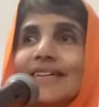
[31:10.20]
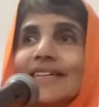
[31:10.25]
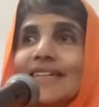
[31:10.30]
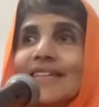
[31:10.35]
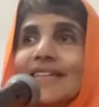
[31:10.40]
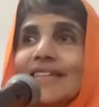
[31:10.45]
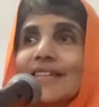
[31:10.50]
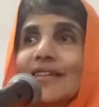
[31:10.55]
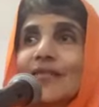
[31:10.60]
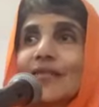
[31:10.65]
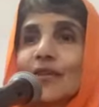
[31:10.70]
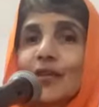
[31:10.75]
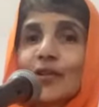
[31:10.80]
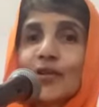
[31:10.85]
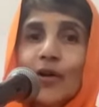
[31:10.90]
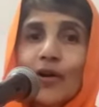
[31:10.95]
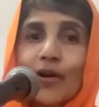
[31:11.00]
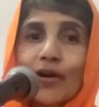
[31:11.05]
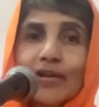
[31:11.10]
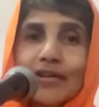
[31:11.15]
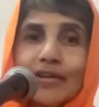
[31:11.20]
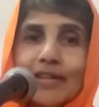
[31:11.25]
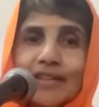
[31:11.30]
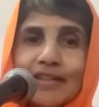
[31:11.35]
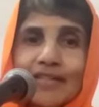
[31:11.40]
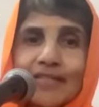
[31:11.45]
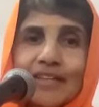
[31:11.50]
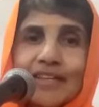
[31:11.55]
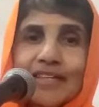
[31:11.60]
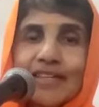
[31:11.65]
It's even gone in
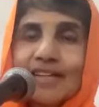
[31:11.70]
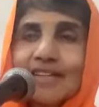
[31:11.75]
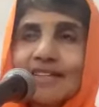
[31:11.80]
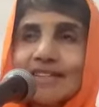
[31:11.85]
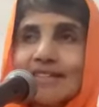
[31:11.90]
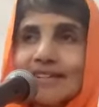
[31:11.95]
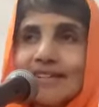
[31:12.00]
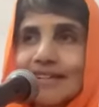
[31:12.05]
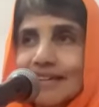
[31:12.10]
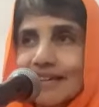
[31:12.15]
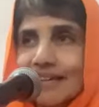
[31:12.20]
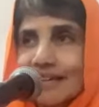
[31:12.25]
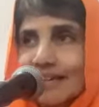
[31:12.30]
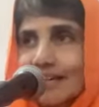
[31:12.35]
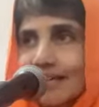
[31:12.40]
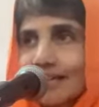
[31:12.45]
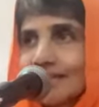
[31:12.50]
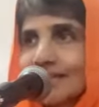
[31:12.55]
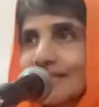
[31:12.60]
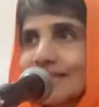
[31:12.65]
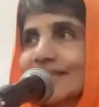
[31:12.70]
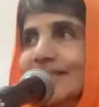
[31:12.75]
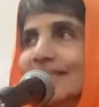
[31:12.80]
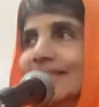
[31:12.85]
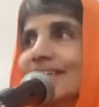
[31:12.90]
the Vedanta class.